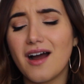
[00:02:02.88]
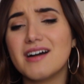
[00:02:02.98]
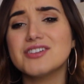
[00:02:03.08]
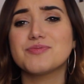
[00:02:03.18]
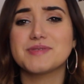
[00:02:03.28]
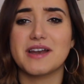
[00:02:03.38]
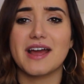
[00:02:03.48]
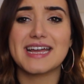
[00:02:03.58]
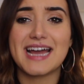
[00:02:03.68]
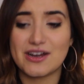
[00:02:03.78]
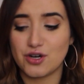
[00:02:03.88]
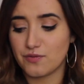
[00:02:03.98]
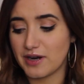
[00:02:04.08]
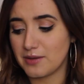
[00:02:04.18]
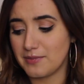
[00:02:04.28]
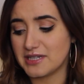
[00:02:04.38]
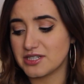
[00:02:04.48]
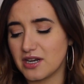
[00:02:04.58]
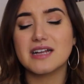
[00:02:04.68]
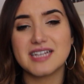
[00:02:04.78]
100% I cannot
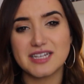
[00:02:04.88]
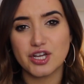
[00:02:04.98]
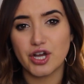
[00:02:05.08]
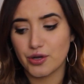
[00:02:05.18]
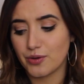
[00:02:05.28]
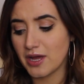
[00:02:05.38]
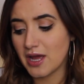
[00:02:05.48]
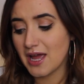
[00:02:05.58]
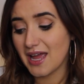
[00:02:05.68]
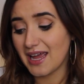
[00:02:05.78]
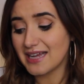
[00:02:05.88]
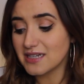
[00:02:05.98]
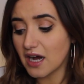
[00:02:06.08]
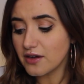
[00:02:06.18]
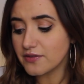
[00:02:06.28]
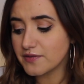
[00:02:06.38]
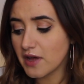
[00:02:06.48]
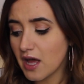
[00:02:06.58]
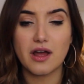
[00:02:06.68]
recommend a teddy coat enough.